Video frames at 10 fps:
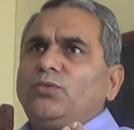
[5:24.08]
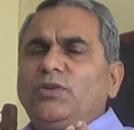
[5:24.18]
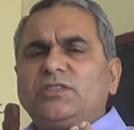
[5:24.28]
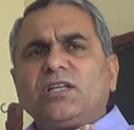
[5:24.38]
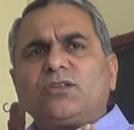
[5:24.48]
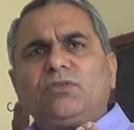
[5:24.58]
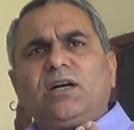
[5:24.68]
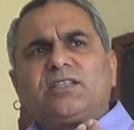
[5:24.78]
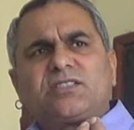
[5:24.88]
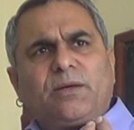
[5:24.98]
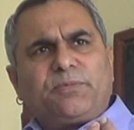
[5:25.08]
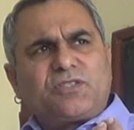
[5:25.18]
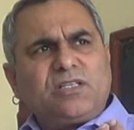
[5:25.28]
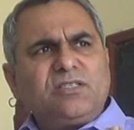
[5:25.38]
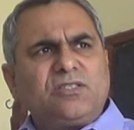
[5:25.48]
which requires
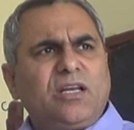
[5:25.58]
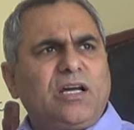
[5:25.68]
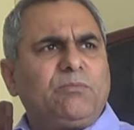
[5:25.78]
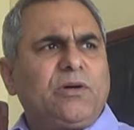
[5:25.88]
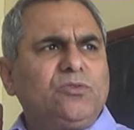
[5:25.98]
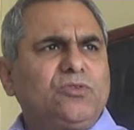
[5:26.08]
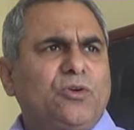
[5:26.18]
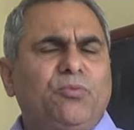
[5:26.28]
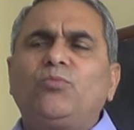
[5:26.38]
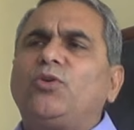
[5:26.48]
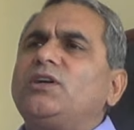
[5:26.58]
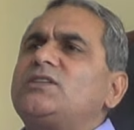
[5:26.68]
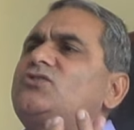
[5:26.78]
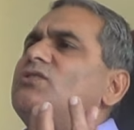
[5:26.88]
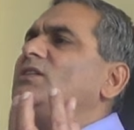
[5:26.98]
substantial amount of
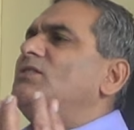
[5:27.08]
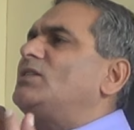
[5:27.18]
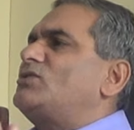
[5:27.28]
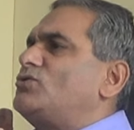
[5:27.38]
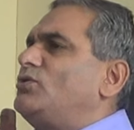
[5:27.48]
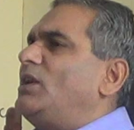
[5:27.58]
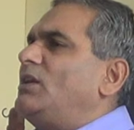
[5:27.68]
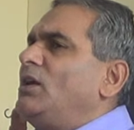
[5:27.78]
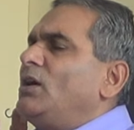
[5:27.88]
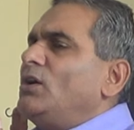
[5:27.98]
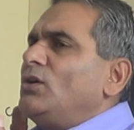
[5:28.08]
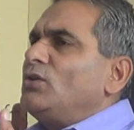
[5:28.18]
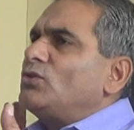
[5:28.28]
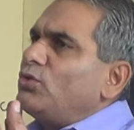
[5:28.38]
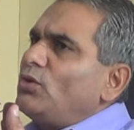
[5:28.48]
moisture in the soil
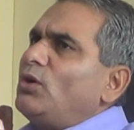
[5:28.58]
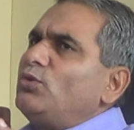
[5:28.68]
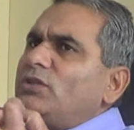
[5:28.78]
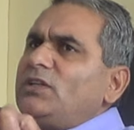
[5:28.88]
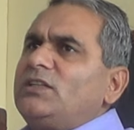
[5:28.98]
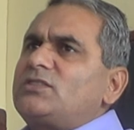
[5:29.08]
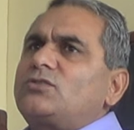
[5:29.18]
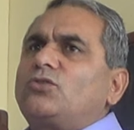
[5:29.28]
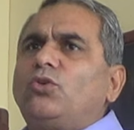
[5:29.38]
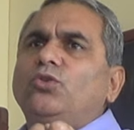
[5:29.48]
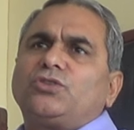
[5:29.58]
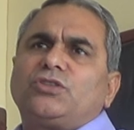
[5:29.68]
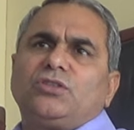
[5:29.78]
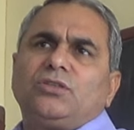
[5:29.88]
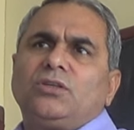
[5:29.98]
throughout its
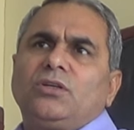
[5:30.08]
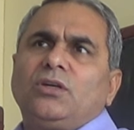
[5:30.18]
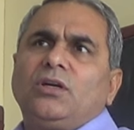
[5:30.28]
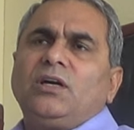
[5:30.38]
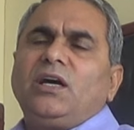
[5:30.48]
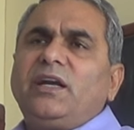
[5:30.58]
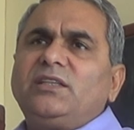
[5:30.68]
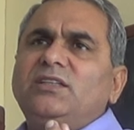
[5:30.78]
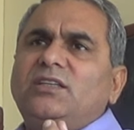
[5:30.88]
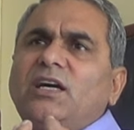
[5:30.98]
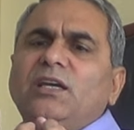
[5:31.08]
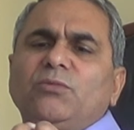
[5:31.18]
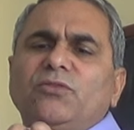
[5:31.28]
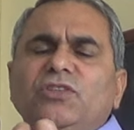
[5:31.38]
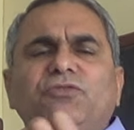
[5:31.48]
growth. At the time
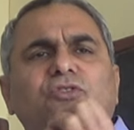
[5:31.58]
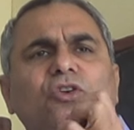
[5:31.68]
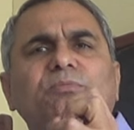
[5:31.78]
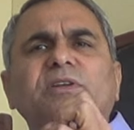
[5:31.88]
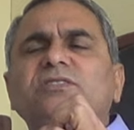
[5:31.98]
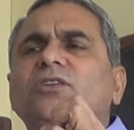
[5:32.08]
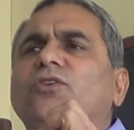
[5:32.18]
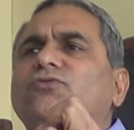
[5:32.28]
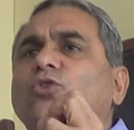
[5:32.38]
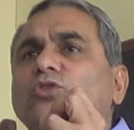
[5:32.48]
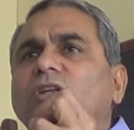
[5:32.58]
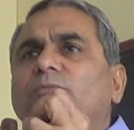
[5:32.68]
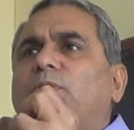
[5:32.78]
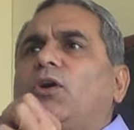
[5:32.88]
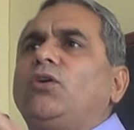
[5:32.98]
of the formation of
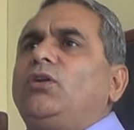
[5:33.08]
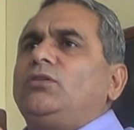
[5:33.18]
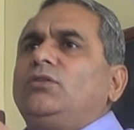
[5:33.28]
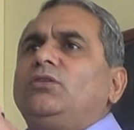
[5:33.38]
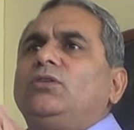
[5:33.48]
cotton ball,